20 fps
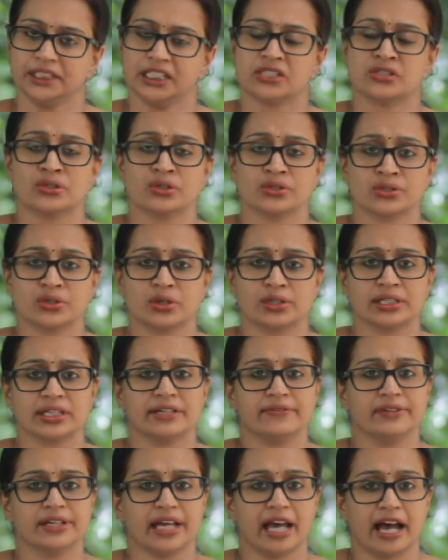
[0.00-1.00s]
So
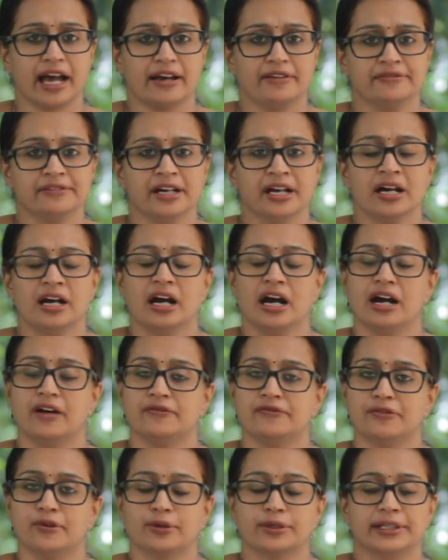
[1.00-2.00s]
totally we have a
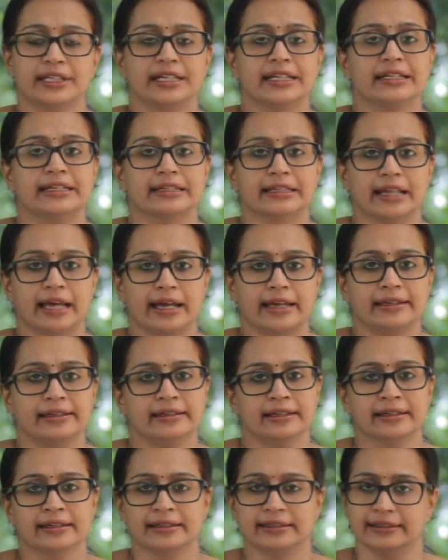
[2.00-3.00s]
14-line
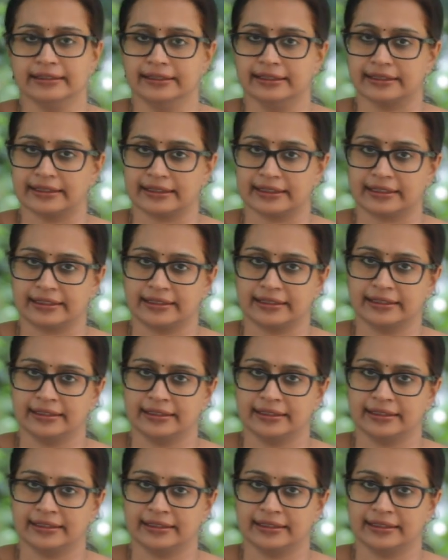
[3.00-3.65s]
lyric.